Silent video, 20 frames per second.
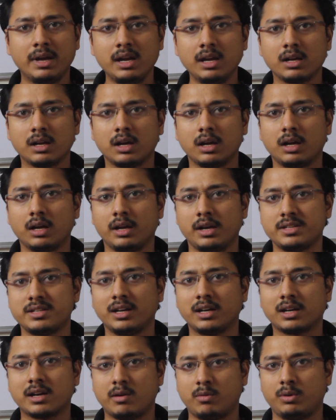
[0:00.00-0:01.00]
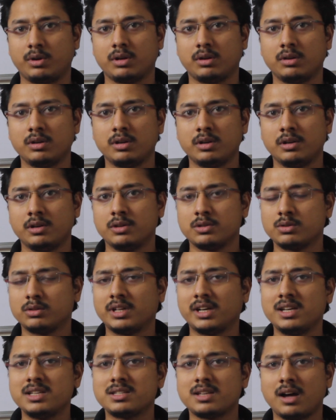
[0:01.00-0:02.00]
my result count. So
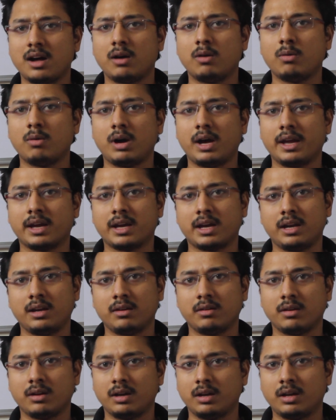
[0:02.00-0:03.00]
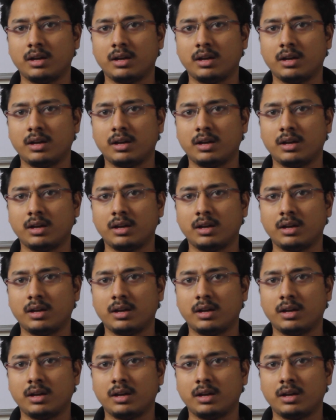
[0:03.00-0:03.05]
that is how I can